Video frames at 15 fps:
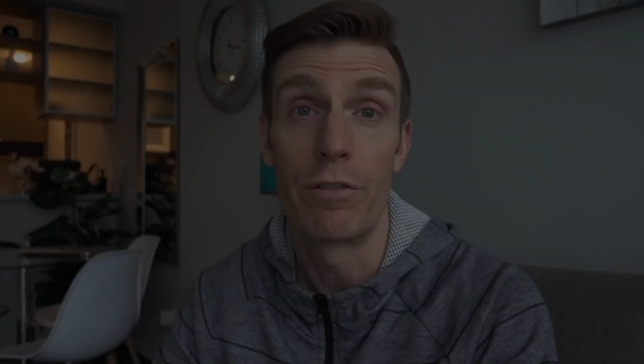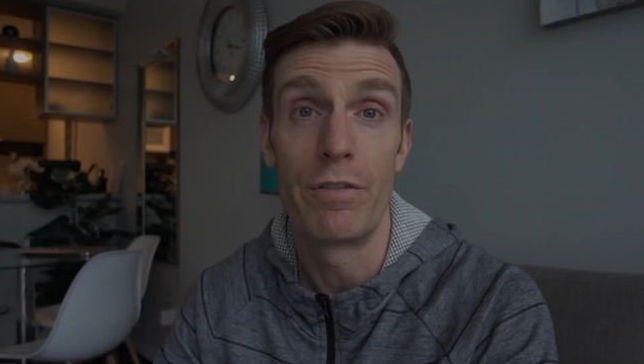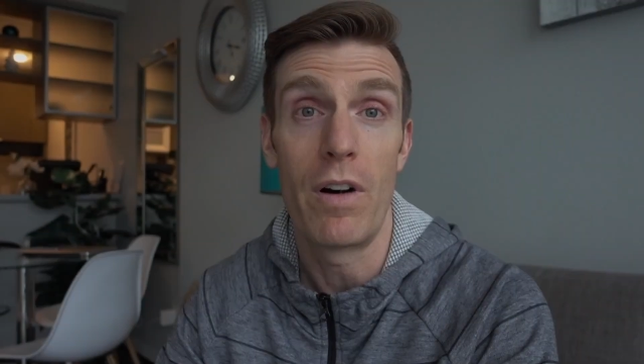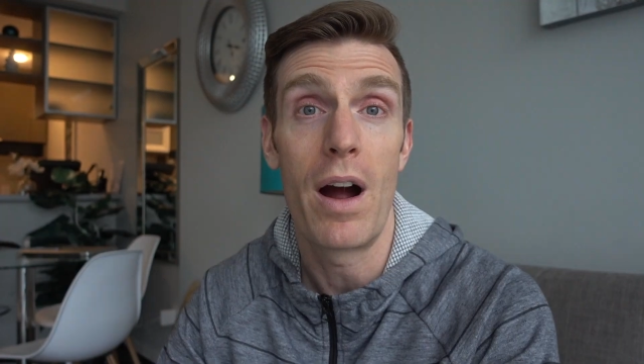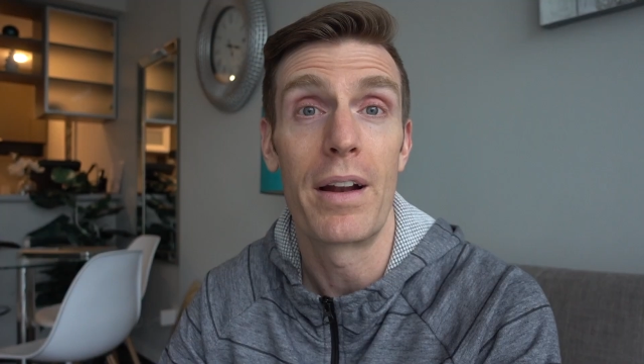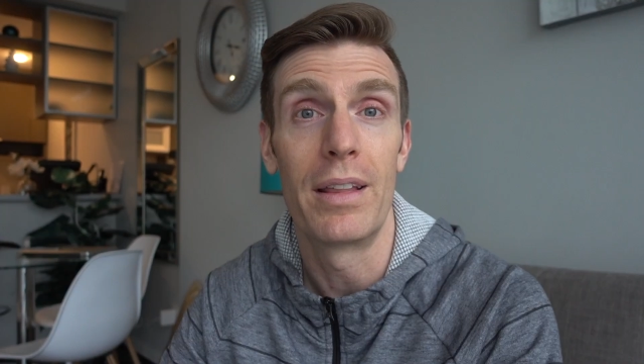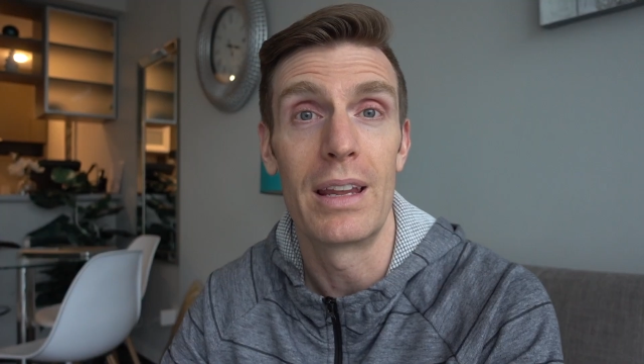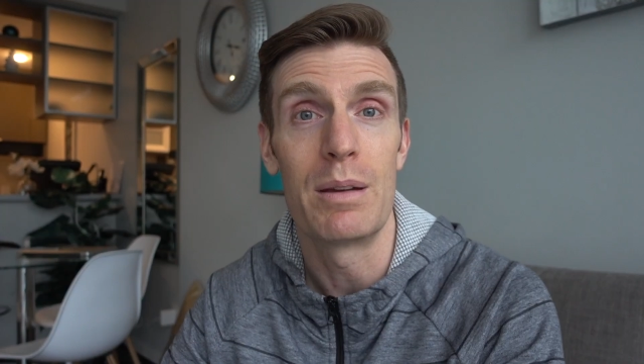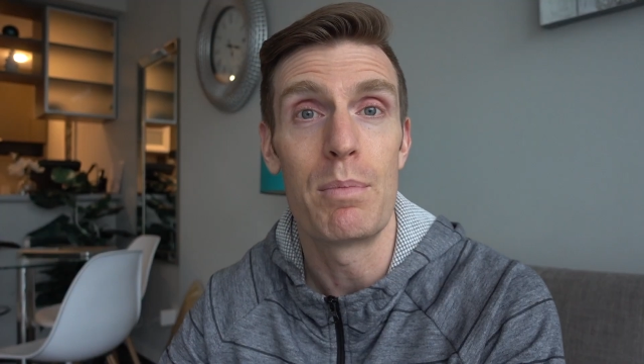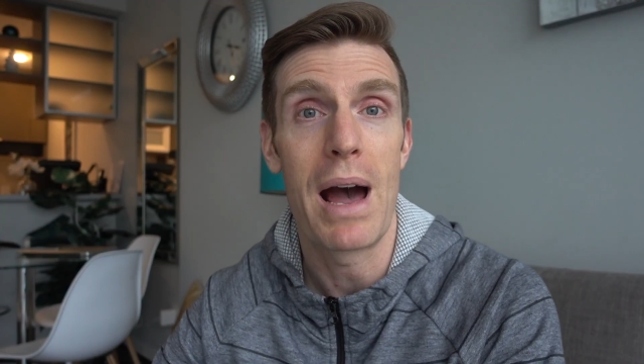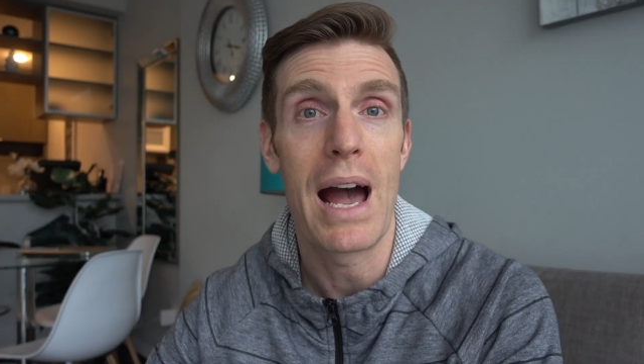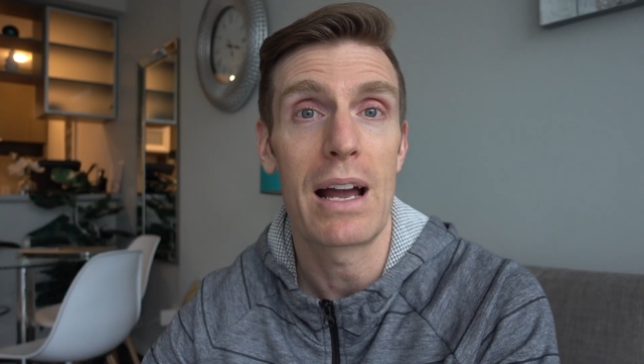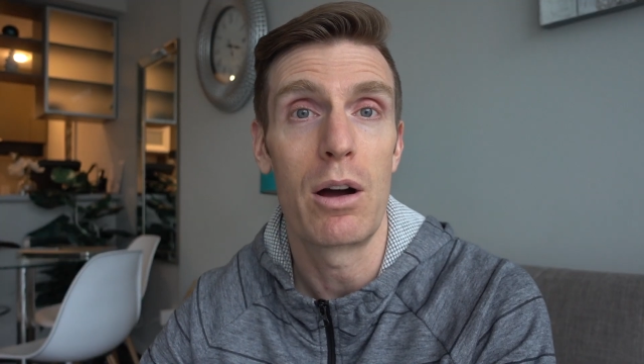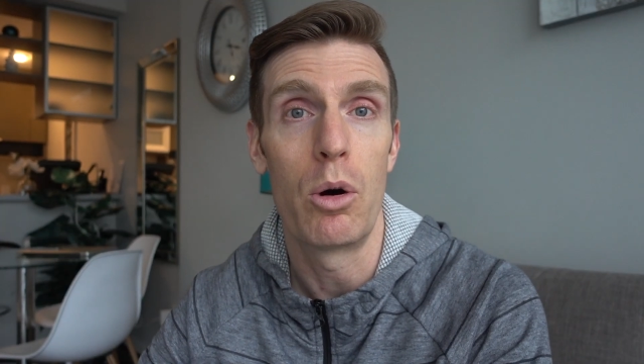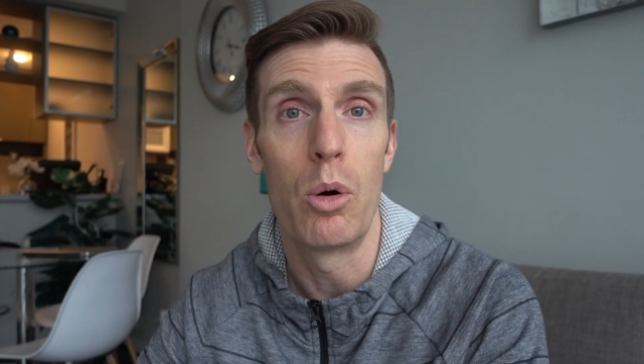finally
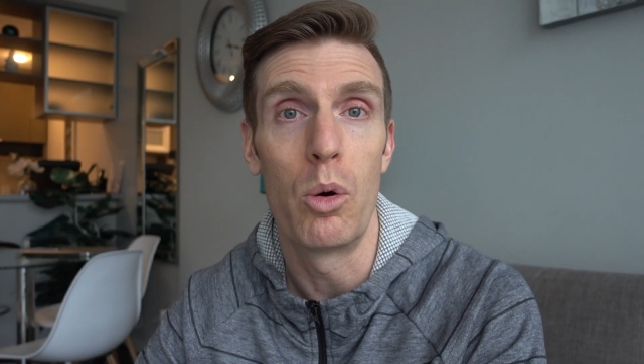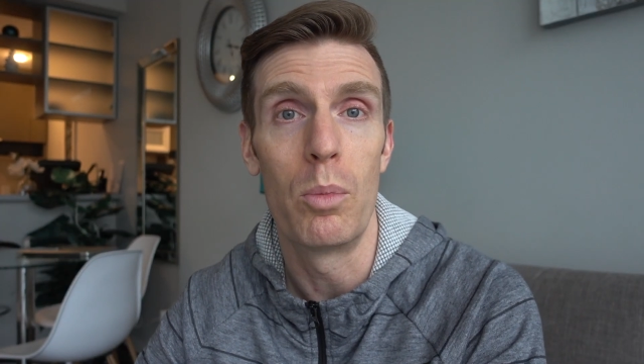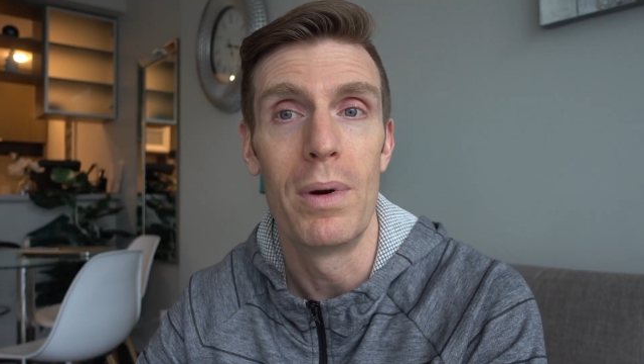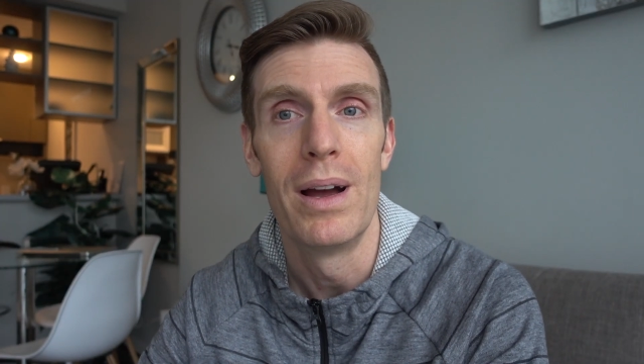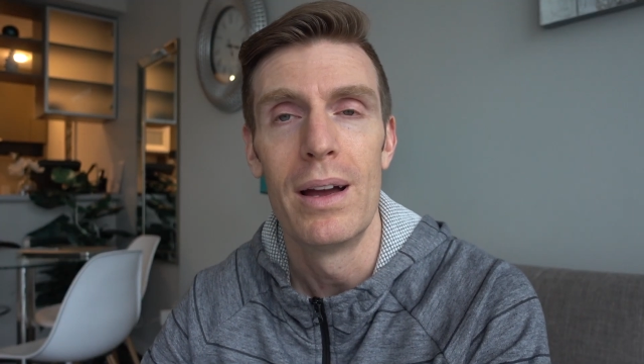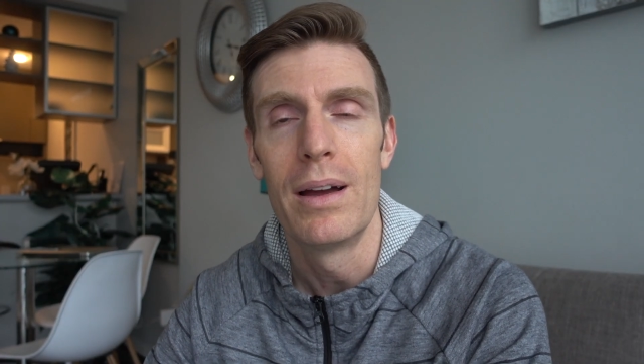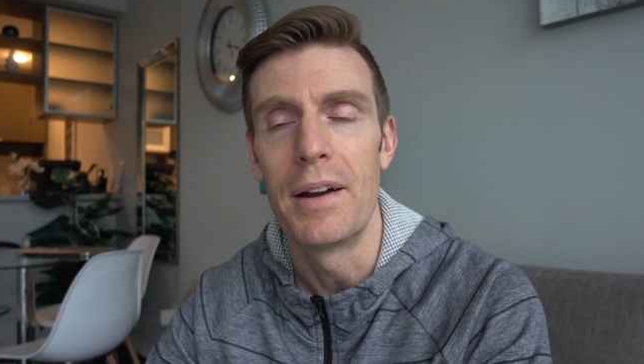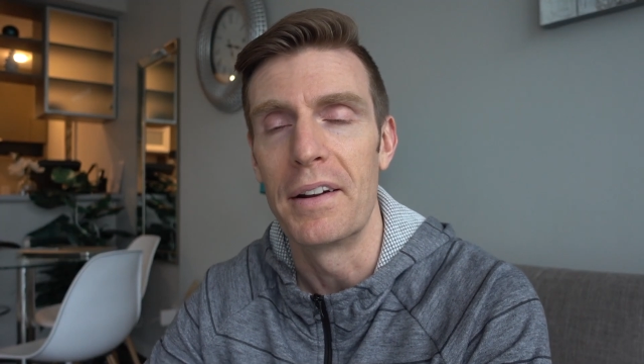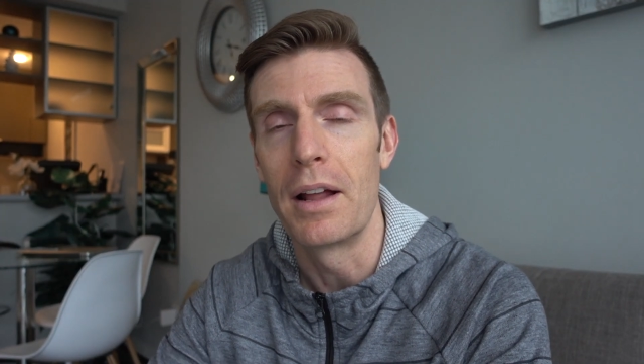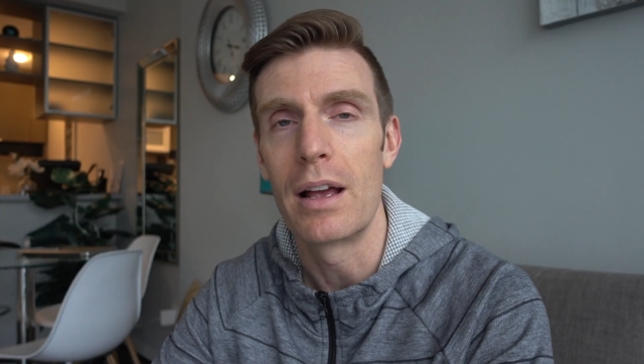back home. And